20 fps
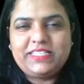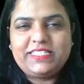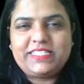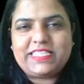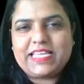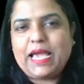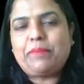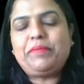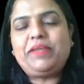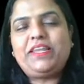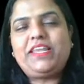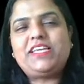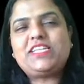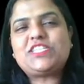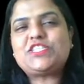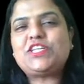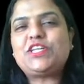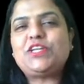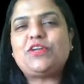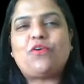
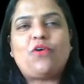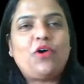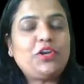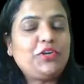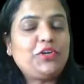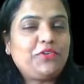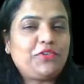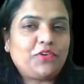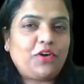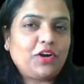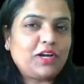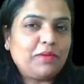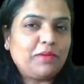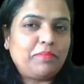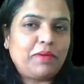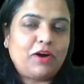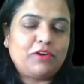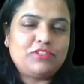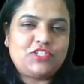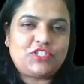examination or you talk
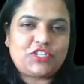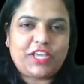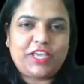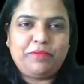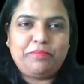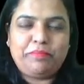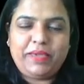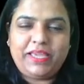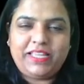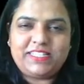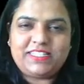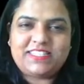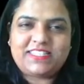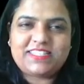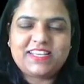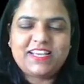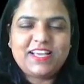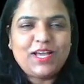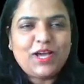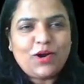about J
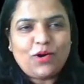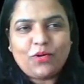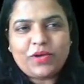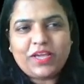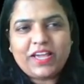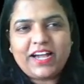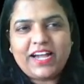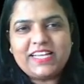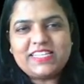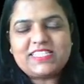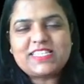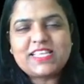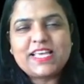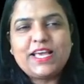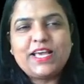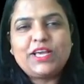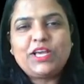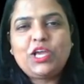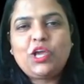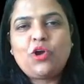mains. Okay, guys,
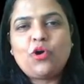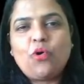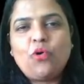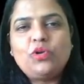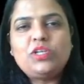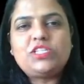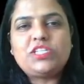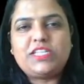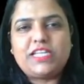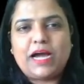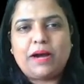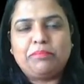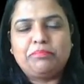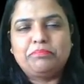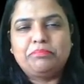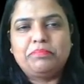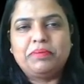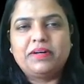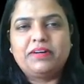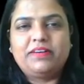gold
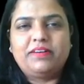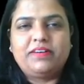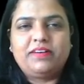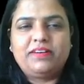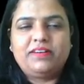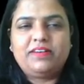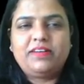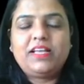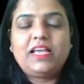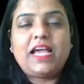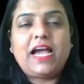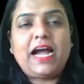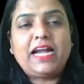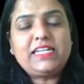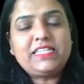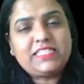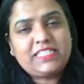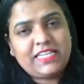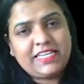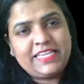number.
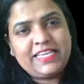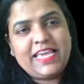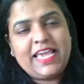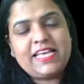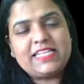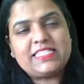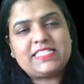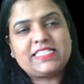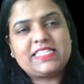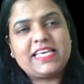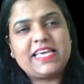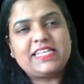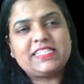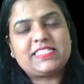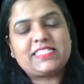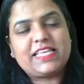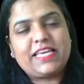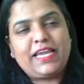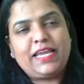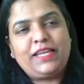And yes,
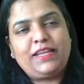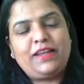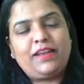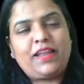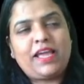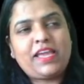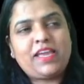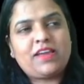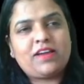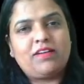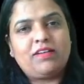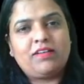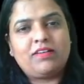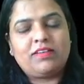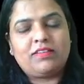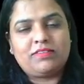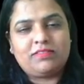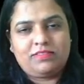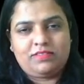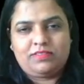in like
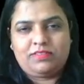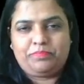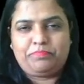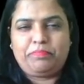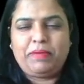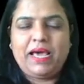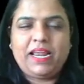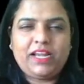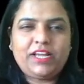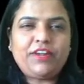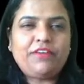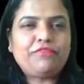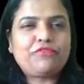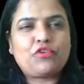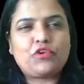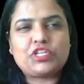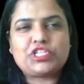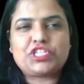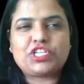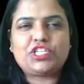a paragraph
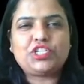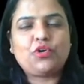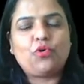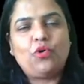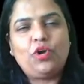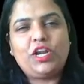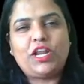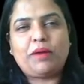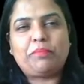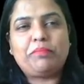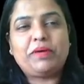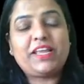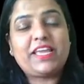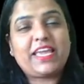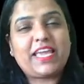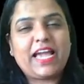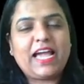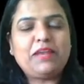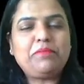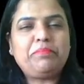question, gold number
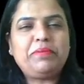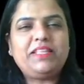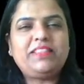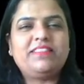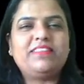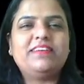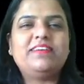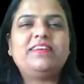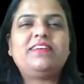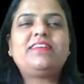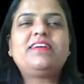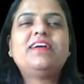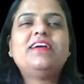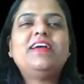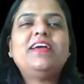can be there